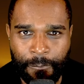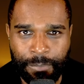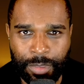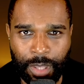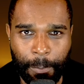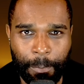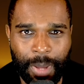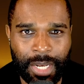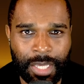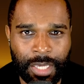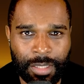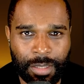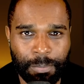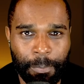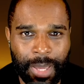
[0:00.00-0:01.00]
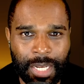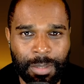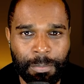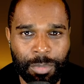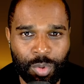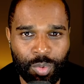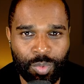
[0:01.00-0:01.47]
That many
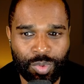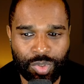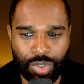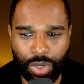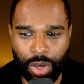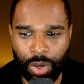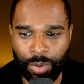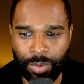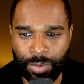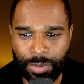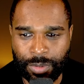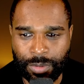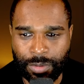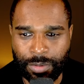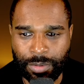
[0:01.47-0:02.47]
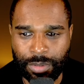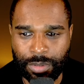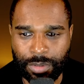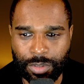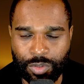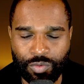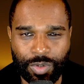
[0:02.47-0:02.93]
moons ago,
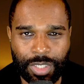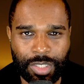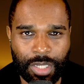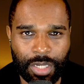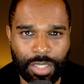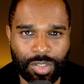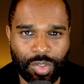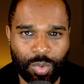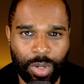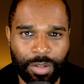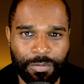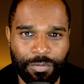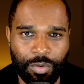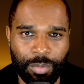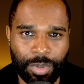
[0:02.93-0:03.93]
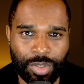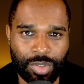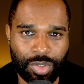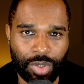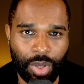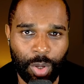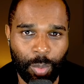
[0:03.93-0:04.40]
as recently as 24 months
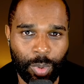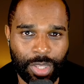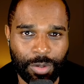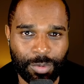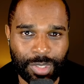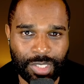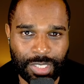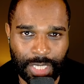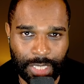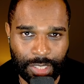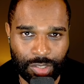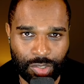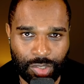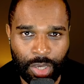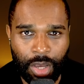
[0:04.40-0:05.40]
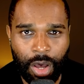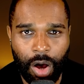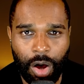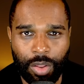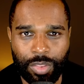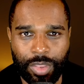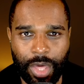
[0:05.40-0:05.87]
ago, when there were seats
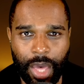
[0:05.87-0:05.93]
on the